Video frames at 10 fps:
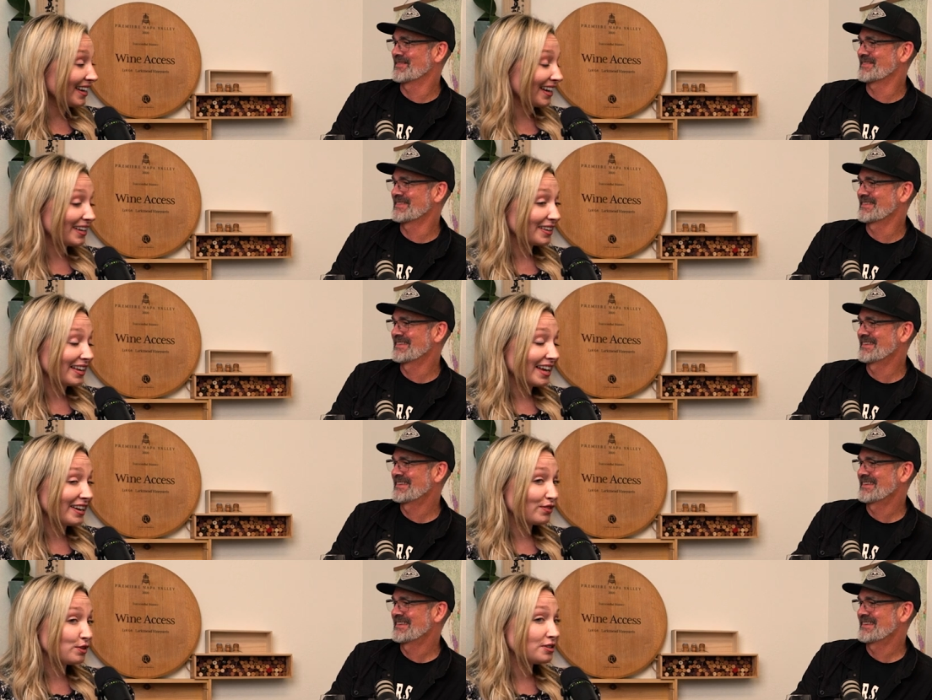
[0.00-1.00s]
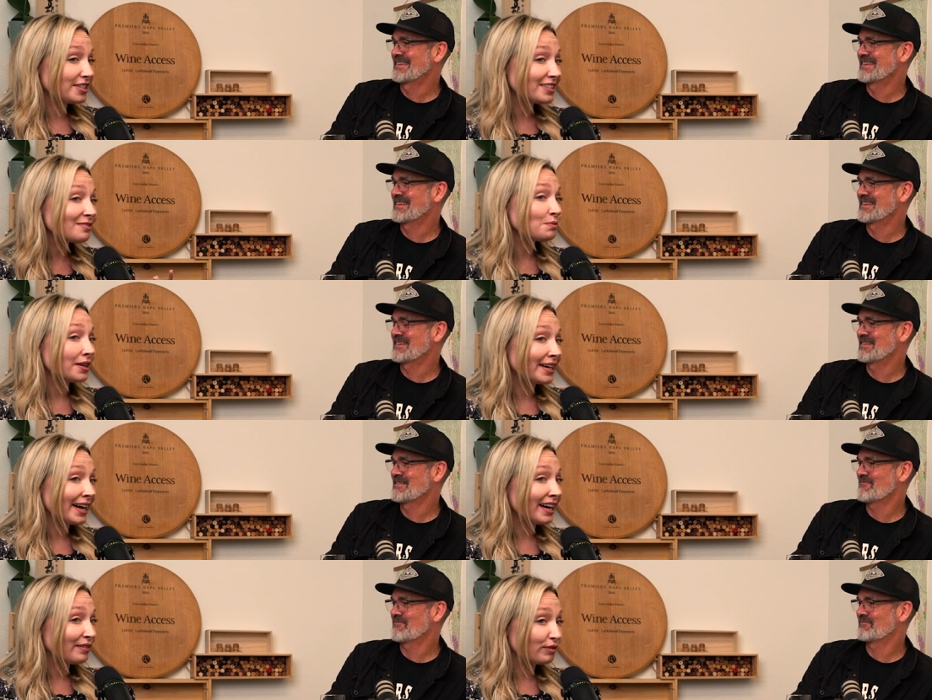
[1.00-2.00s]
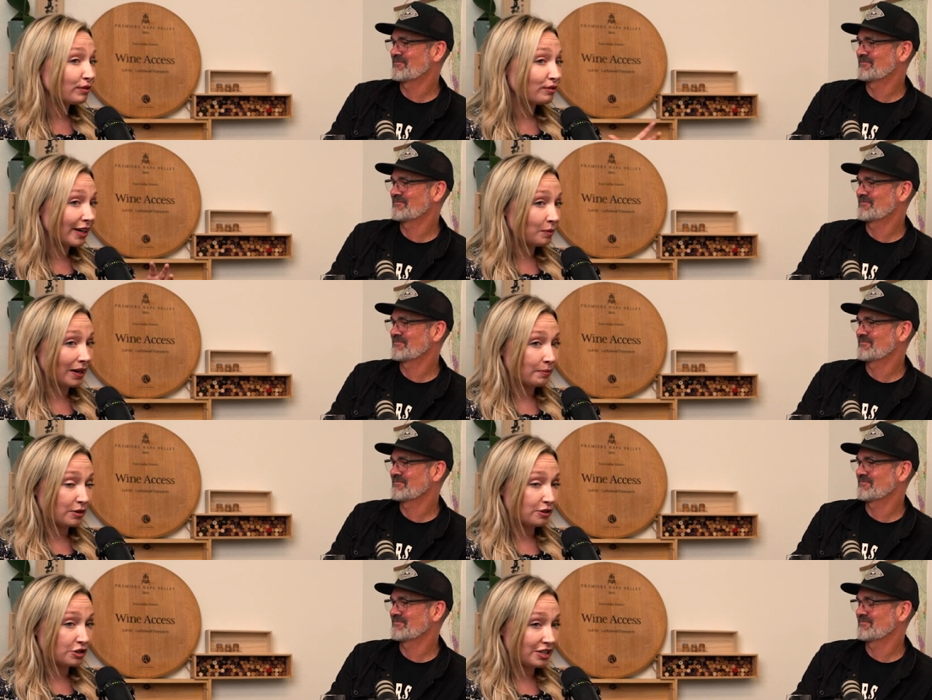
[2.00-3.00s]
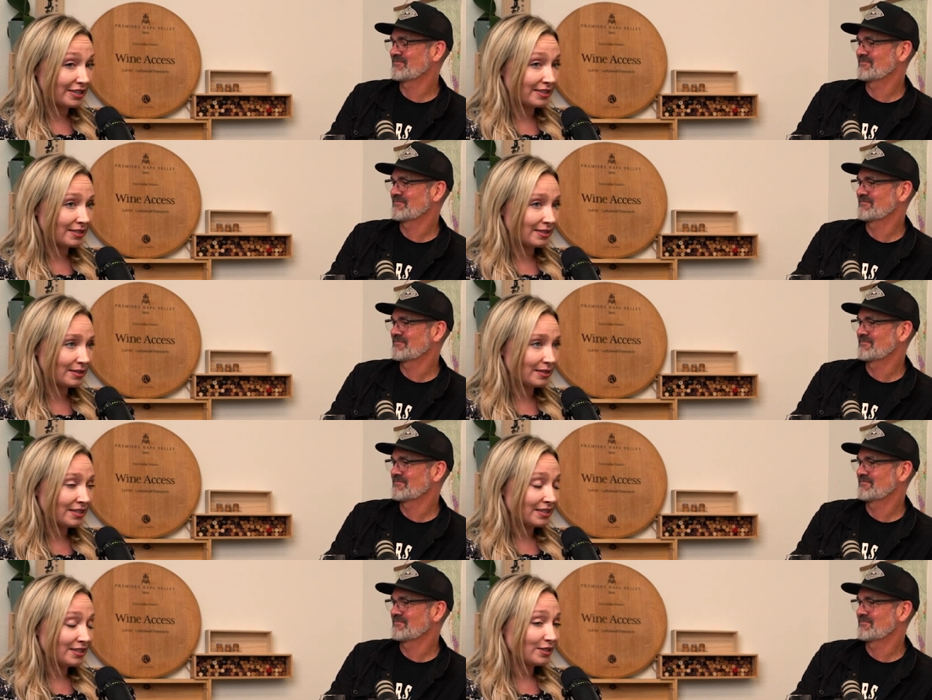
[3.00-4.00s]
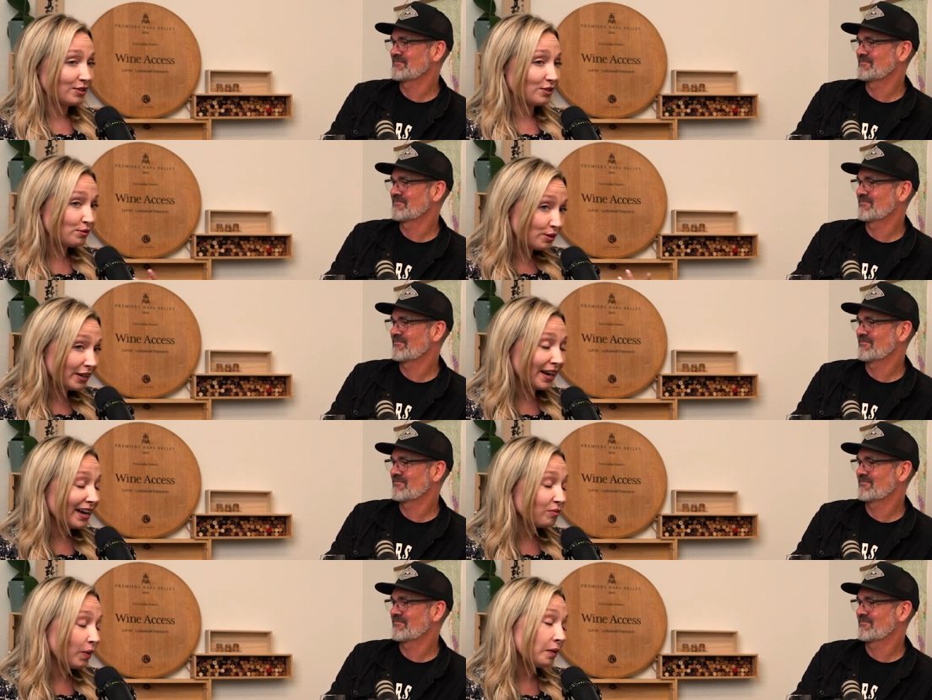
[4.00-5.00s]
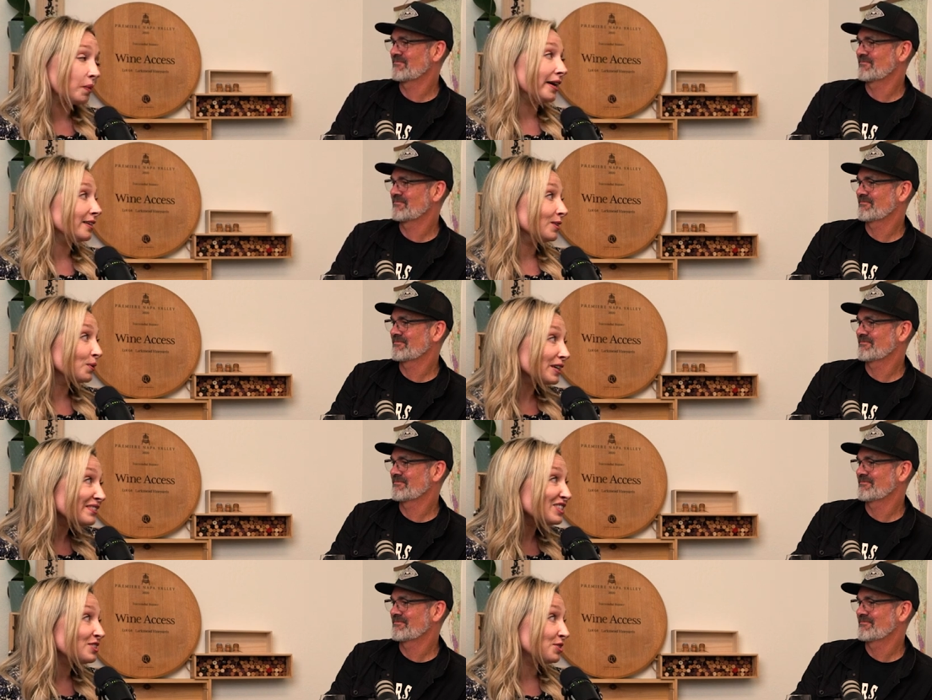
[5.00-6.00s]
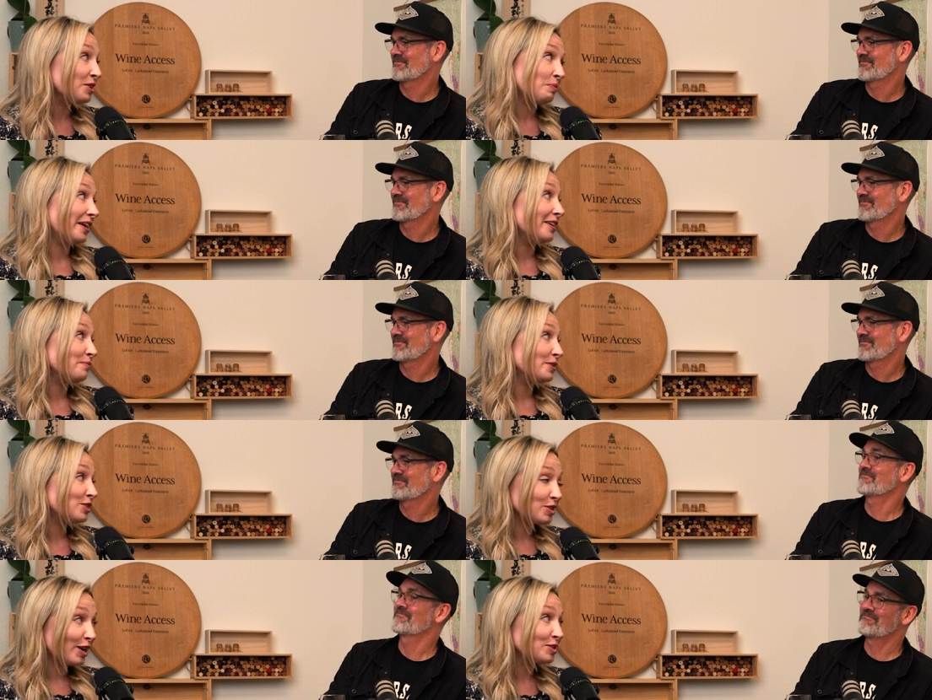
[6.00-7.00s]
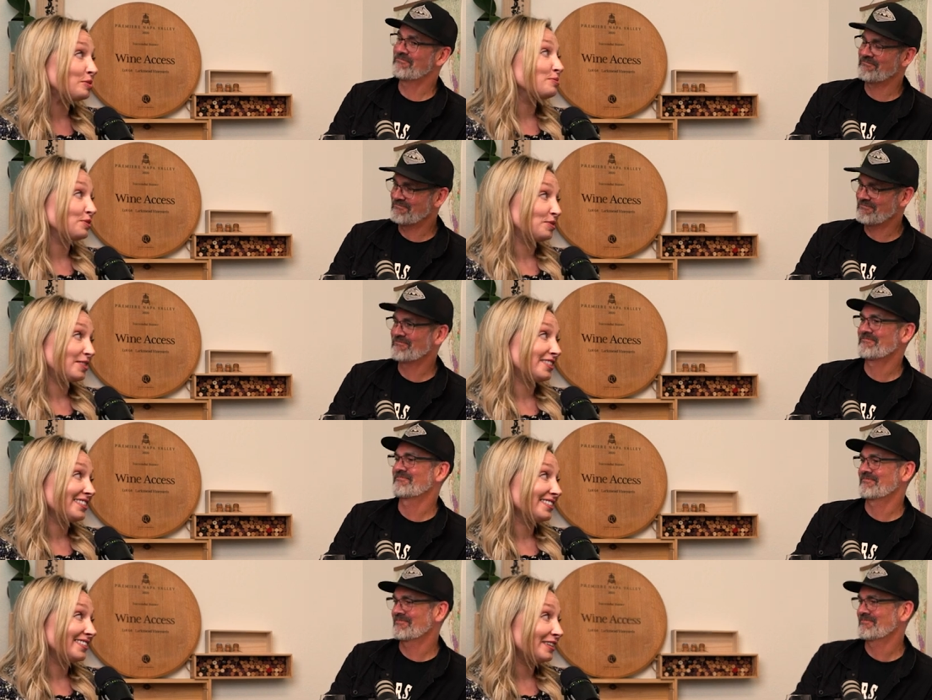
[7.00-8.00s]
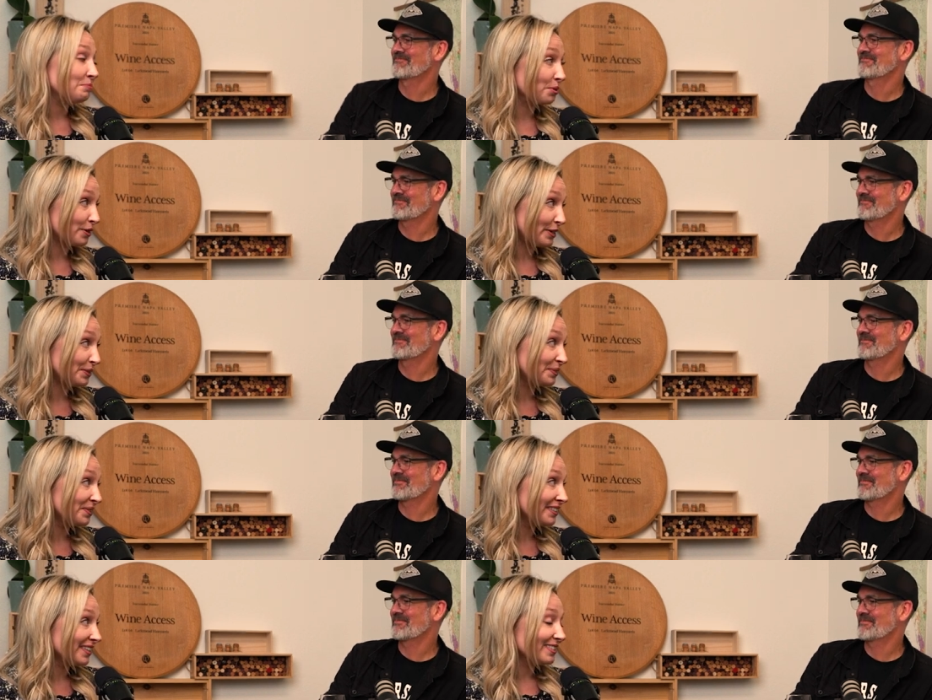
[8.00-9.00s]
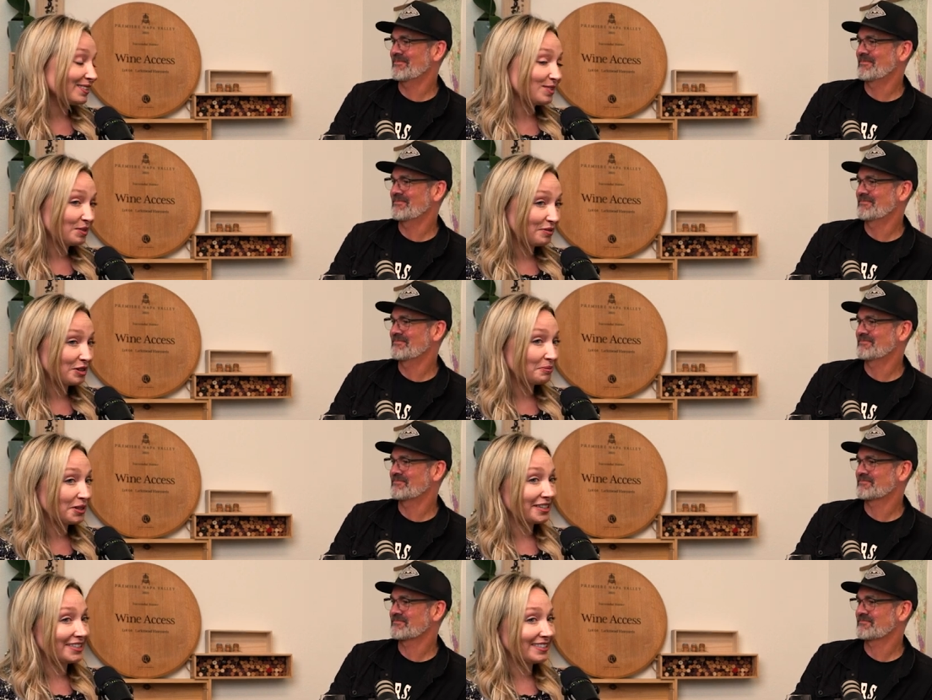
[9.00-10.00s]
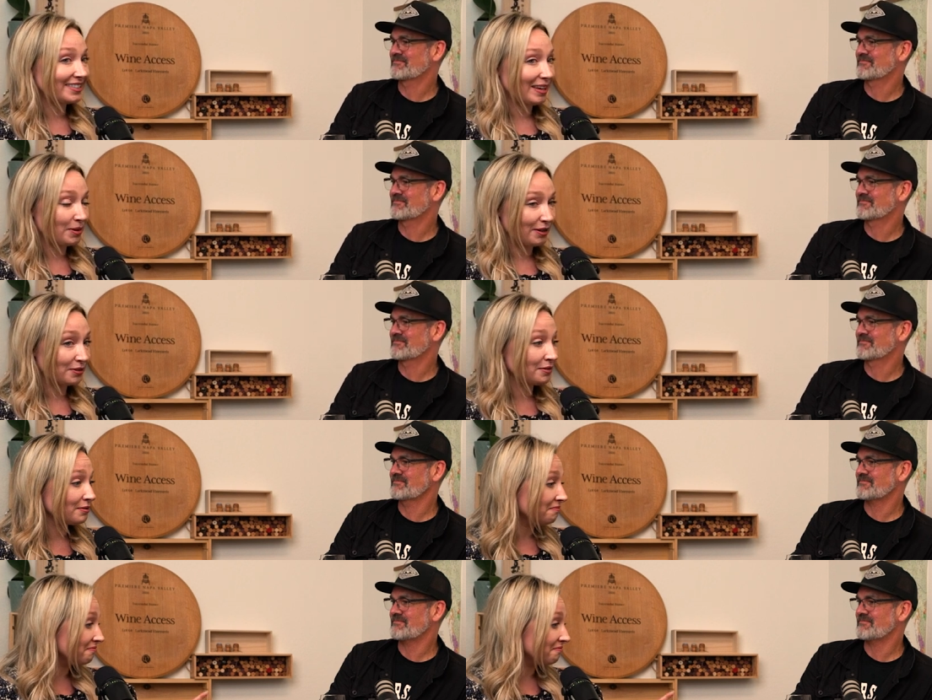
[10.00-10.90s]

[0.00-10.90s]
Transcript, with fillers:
Speaker 1: Yes. And if you didn't want to have red wine with your cheese, you could have white wine or even dessert wine, which is also produced in Bordeaux. Sauvignon Blanc and Semillon,